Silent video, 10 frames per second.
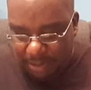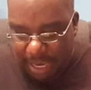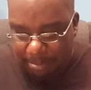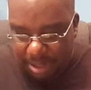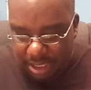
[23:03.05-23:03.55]

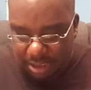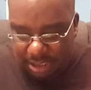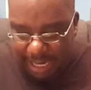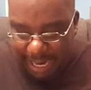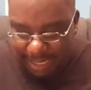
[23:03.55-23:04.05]
not because
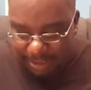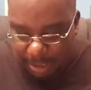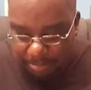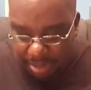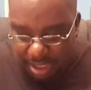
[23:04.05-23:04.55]
ye ask
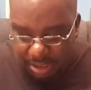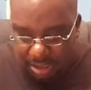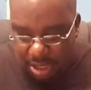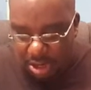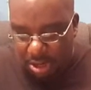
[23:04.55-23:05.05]

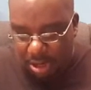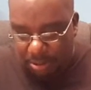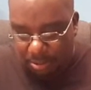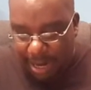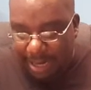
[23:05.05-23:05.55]
amiss.
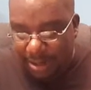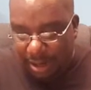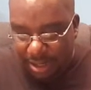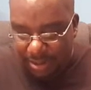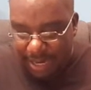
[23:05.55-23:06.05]
Why
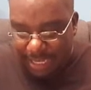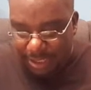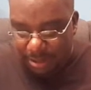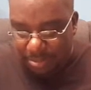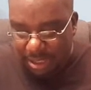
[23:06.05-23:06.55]
are you
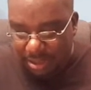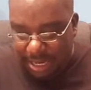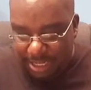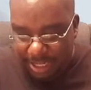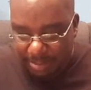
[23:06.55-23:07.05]
asking amiss?
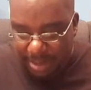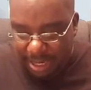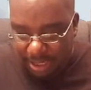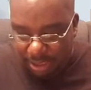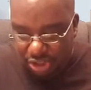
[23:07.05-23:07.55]
That ye may
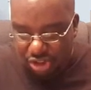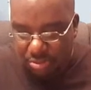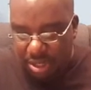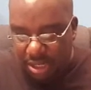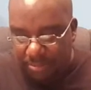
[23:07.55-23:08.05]

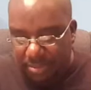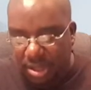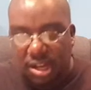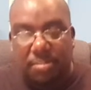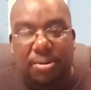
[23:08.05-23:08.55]
consume it
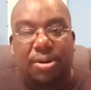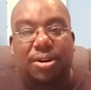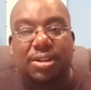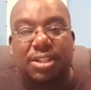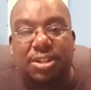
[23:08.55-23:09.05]

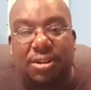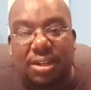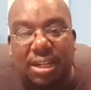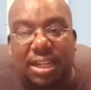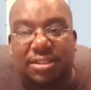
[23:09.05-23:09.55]
upon your
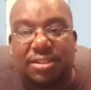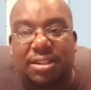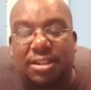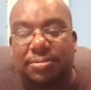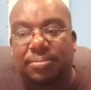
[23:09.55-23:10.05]
lust.
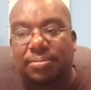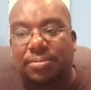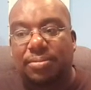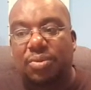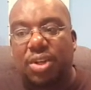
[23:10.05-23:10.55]

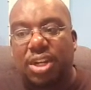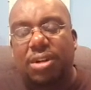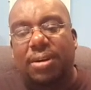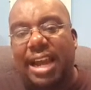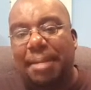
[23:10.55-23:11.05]
You
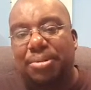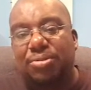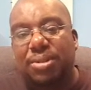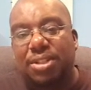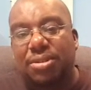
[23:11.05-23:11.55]
know what
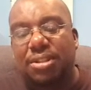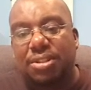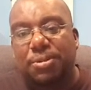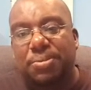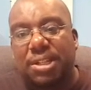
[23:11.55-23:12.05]
happens when you
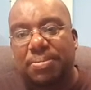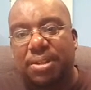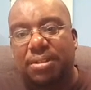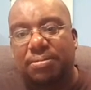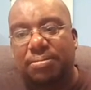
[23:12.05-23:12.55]
consume
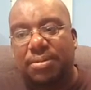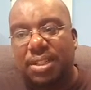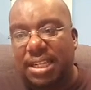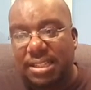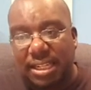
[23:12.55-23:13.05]
something?
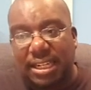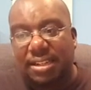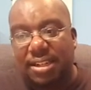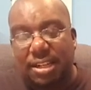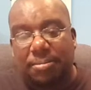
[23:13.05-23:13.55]
It's
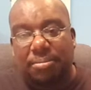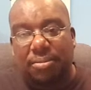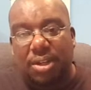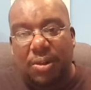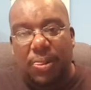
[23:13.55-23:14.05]
eaten up.
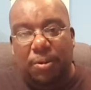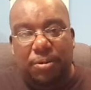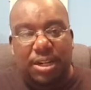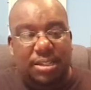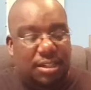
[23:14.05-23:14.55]

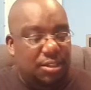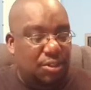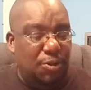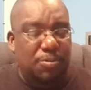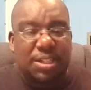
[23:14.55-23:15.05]
When it's
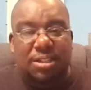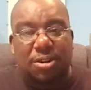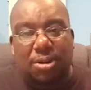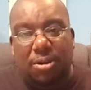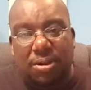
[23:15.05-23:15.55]
consumed, it's
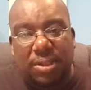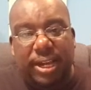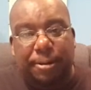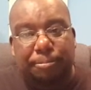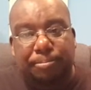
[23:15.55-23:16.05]
no longer
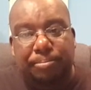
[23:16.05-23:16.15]
there.